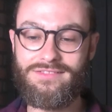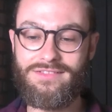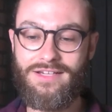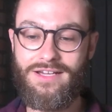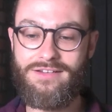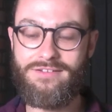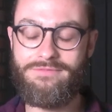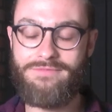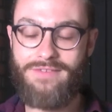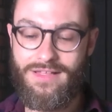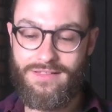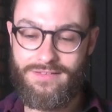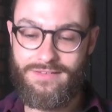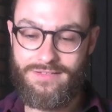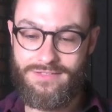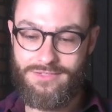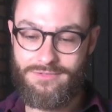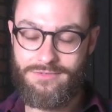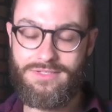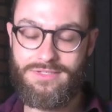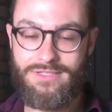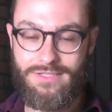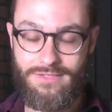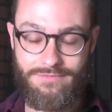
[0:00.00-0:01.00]
kind of fell into
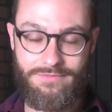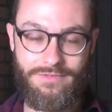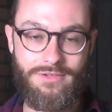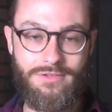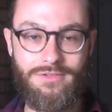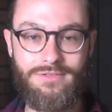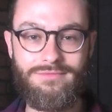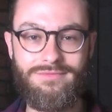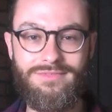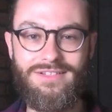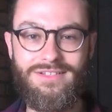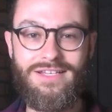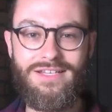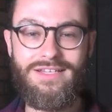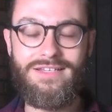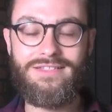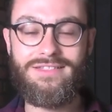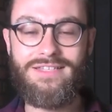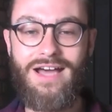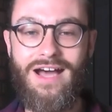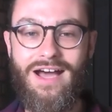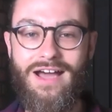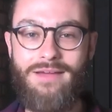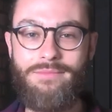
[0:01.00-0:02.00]
a difficult
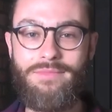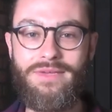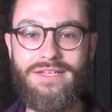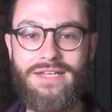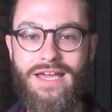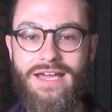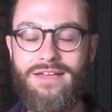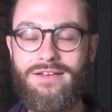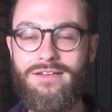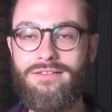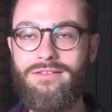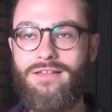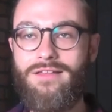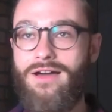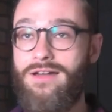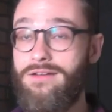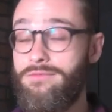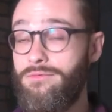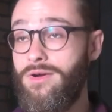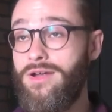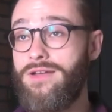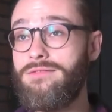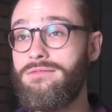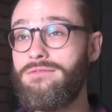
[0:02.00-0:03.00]
time, and and a lot of
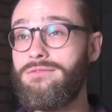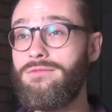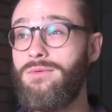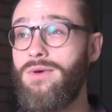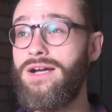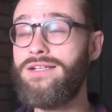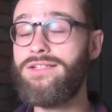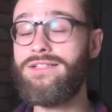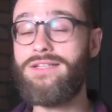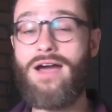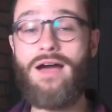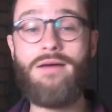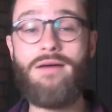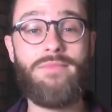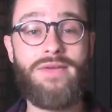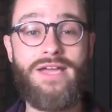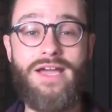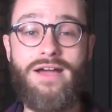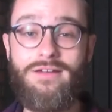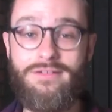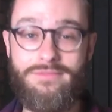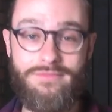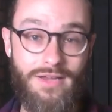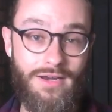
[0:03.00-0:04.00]
what what got me
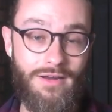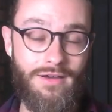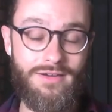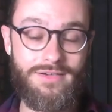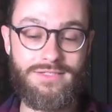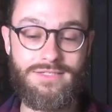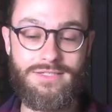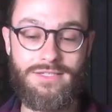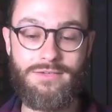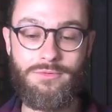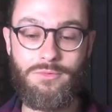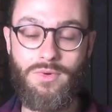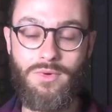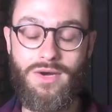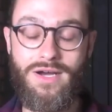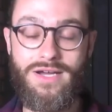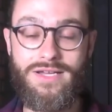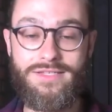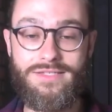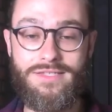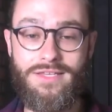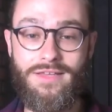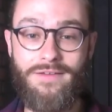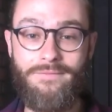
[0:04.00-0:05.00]
out of it, honestly,
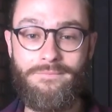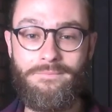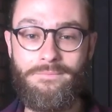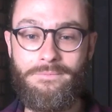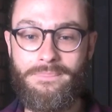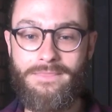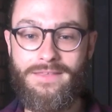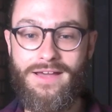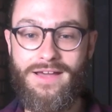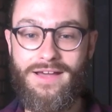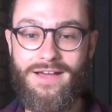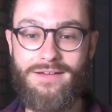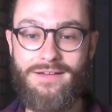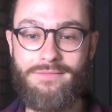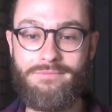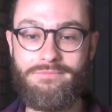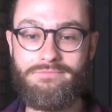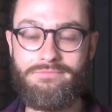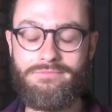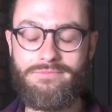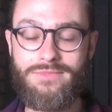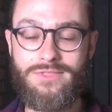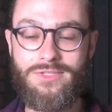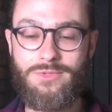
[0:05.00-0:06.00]
was
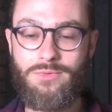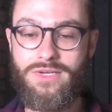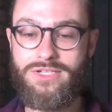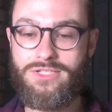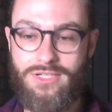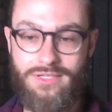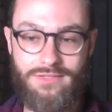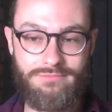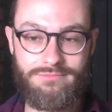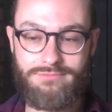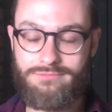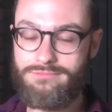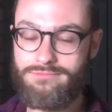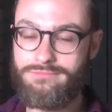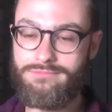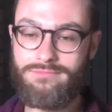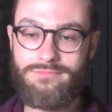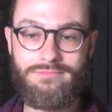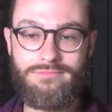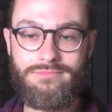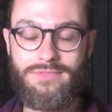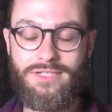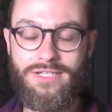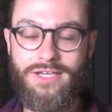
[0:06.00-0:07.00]
um, switching
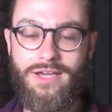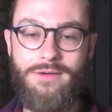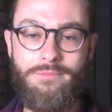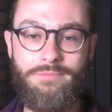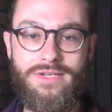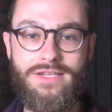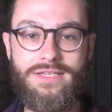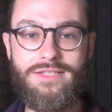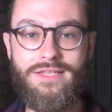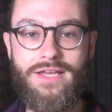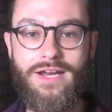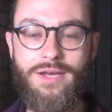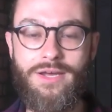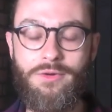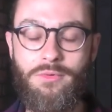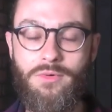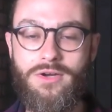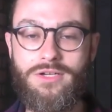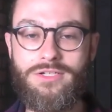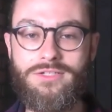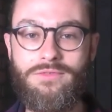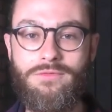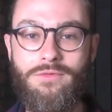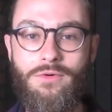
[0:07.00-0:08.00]
the company that I
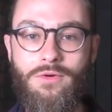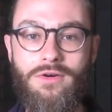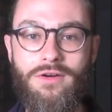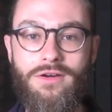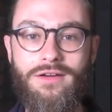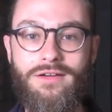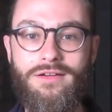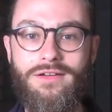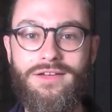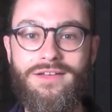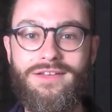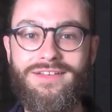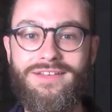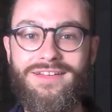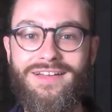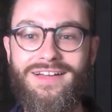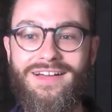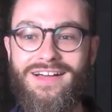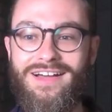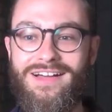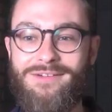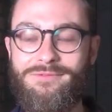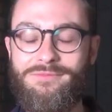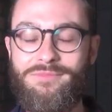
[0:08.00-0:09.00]
worked for,
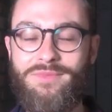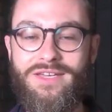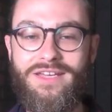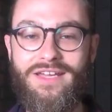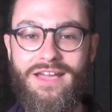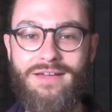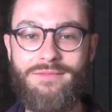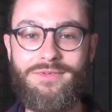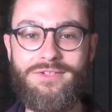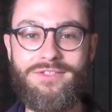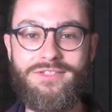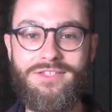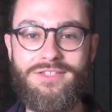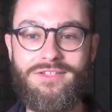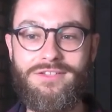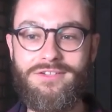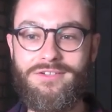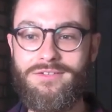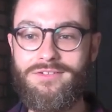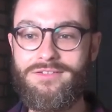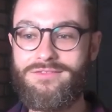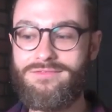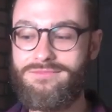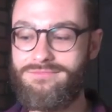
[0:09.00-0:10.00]
uh, being able
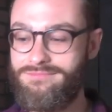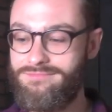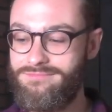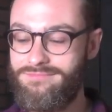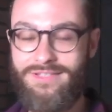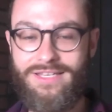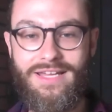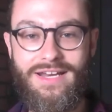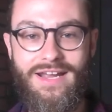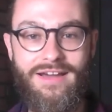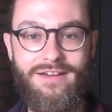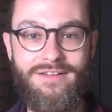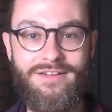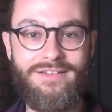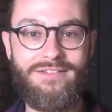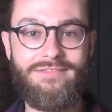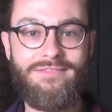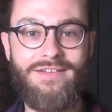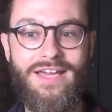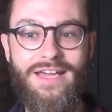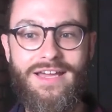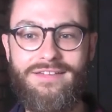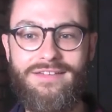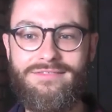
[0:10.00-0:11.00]
to get out and,
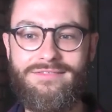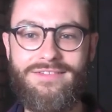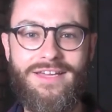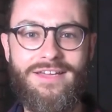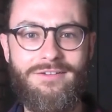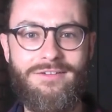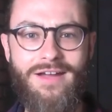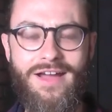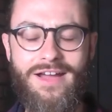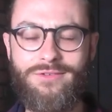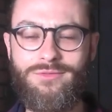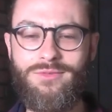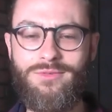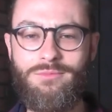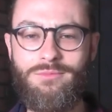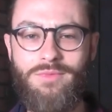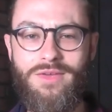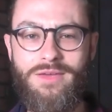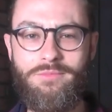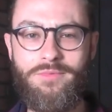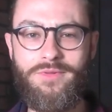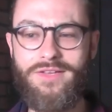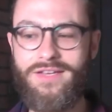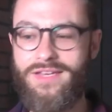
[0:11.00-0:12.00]
and interact with
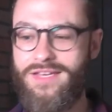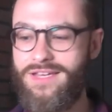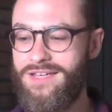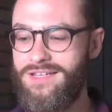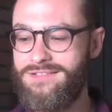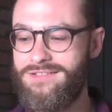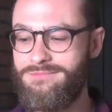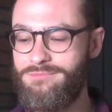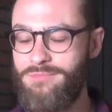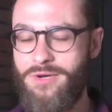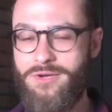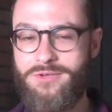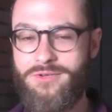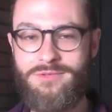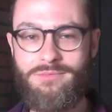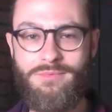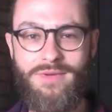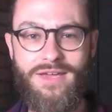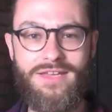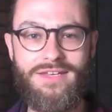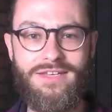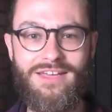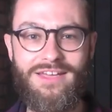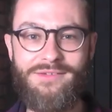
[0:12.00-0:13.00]
people again post
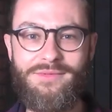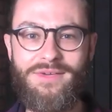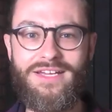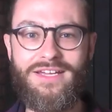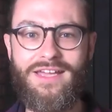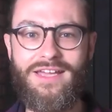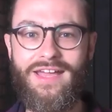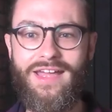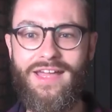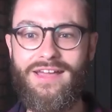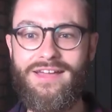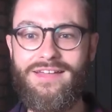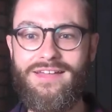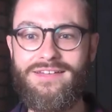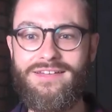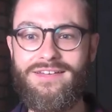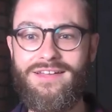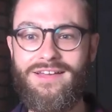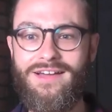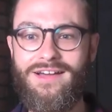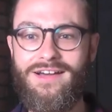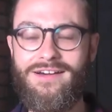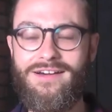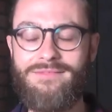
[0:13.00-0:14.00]
pandemic and
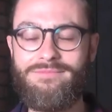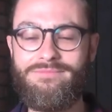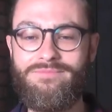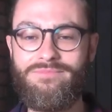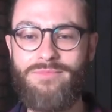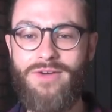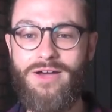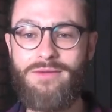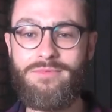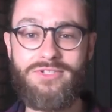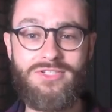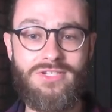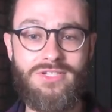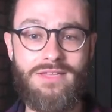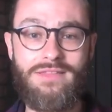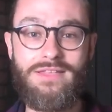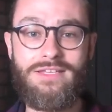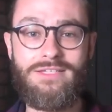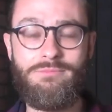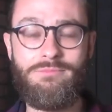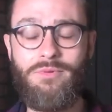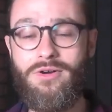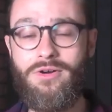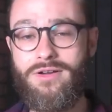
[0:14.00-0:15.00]
um, publishing
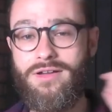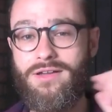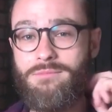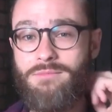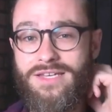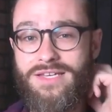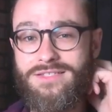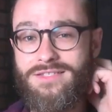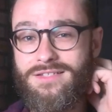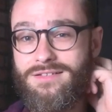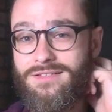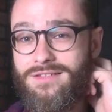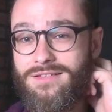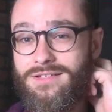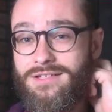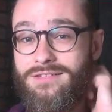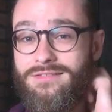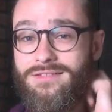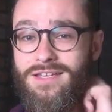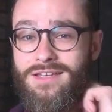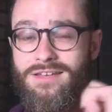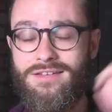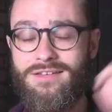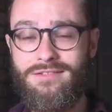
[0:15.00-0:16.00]
this book and basically
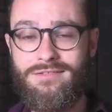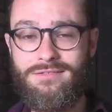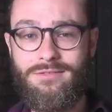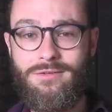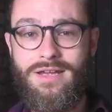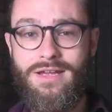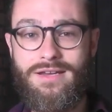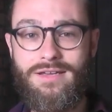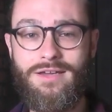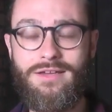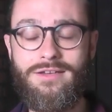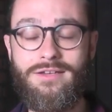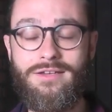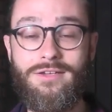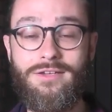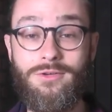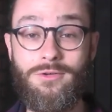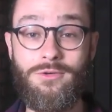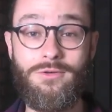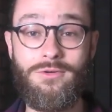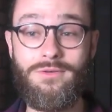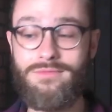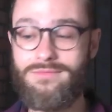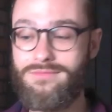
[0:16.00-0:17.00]
creating a
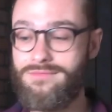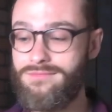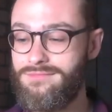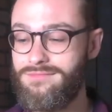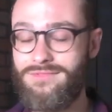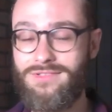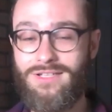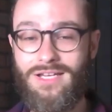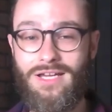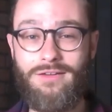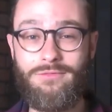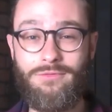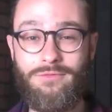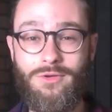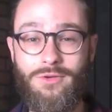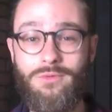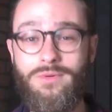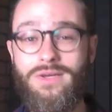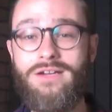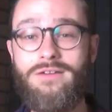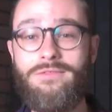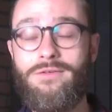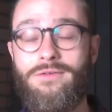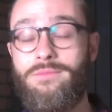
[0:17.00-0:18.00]
new kind of
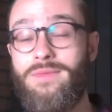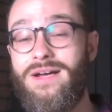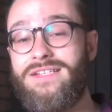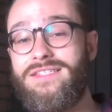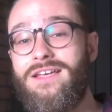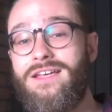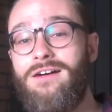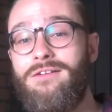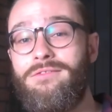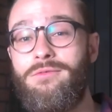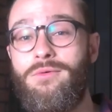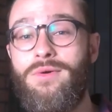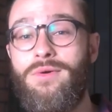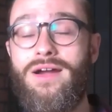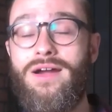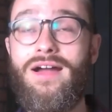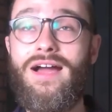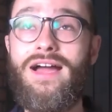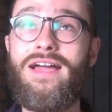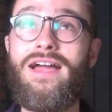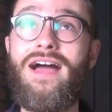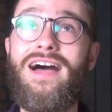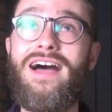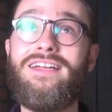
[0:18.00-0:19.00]
career for myself where
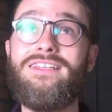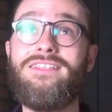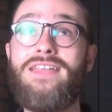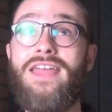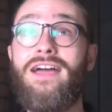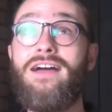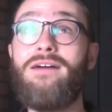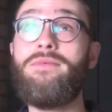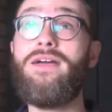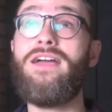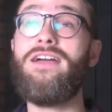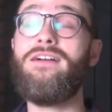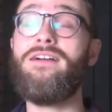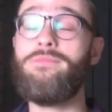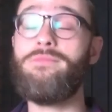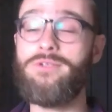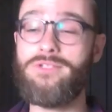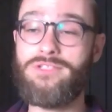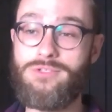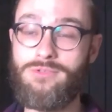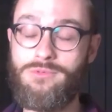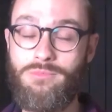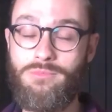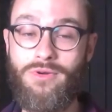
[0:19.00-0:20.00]
I, I am able
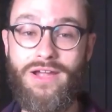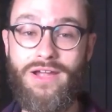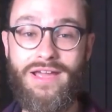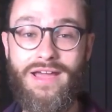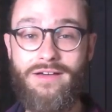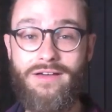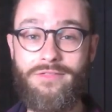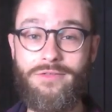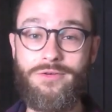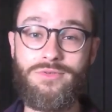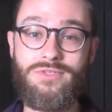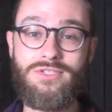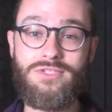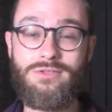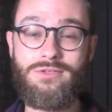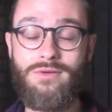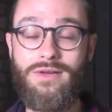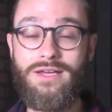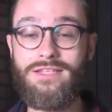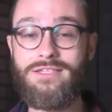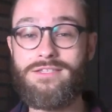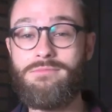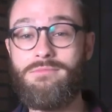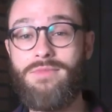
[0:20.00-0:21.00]
to bring out those
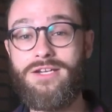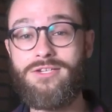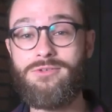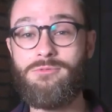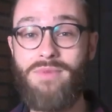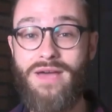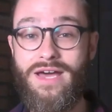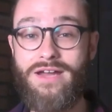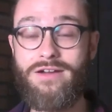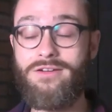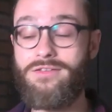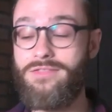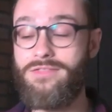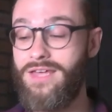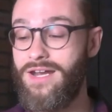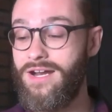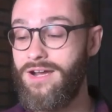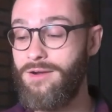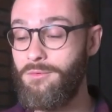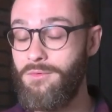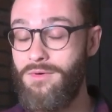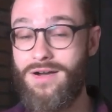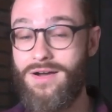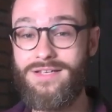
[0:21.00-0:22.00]
strengths much better than I
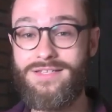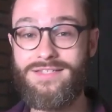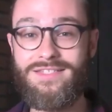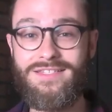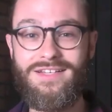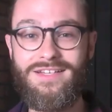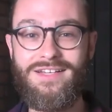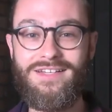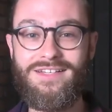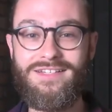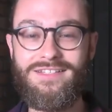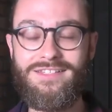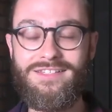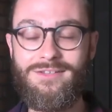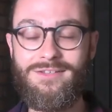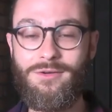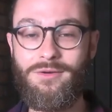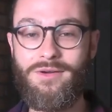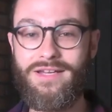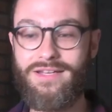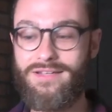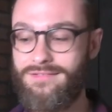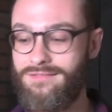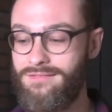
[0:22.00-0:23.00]
was
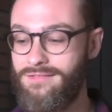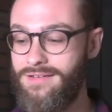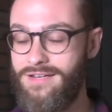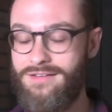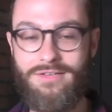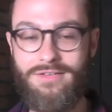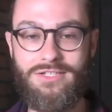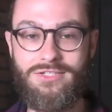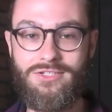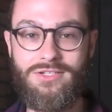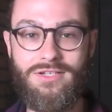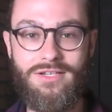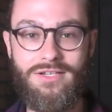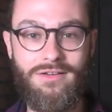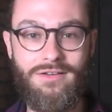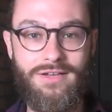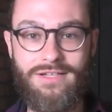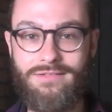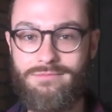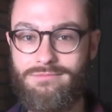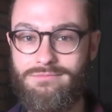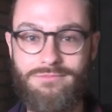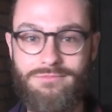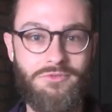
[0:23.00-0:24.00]
doing kind of
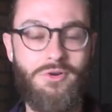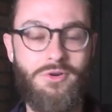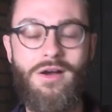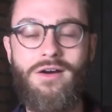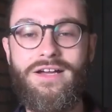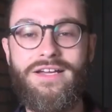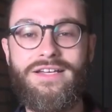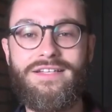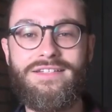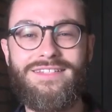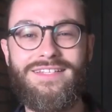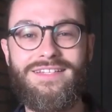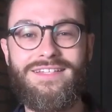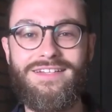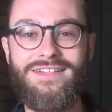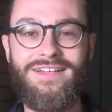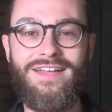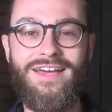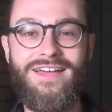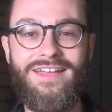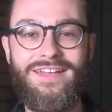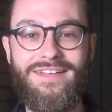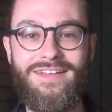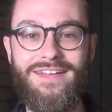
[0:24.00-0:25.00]
engineering drawings and,
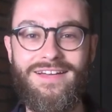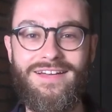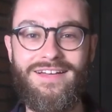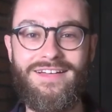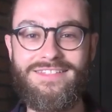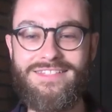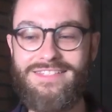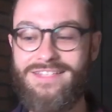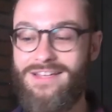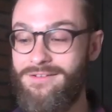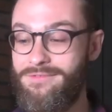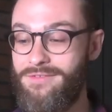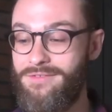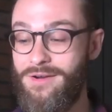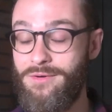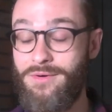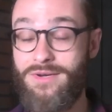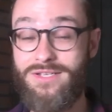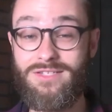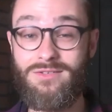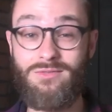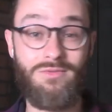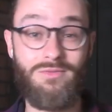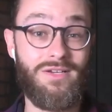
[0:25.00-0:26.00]
and uh, stuff I
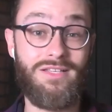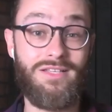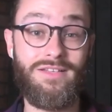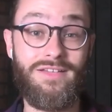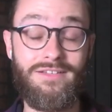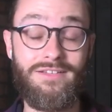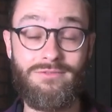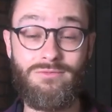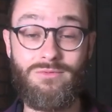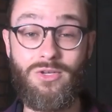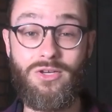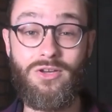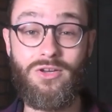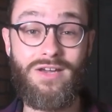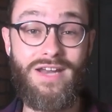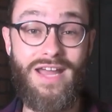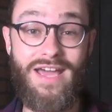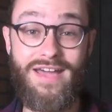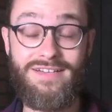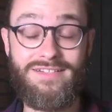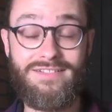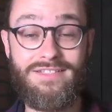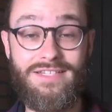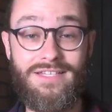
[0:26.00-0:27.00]
wasn't really good
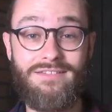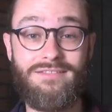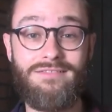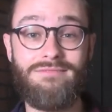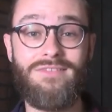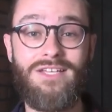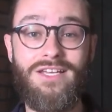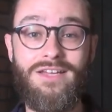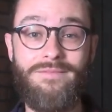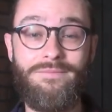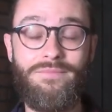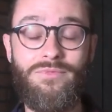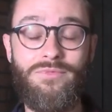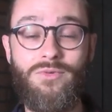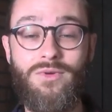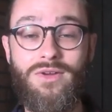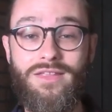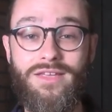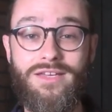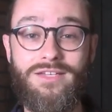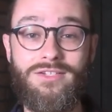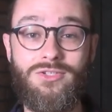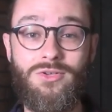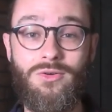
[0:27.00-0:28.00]
at and didn't
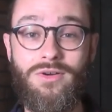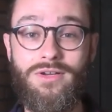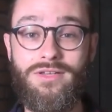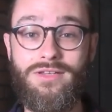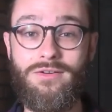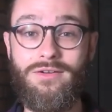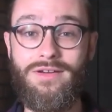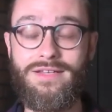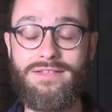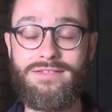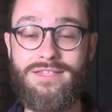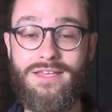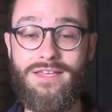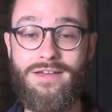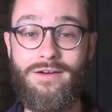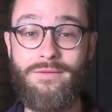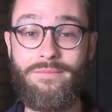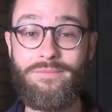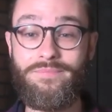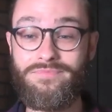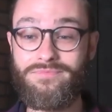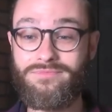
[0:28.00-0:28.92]
really enjoy doing. So,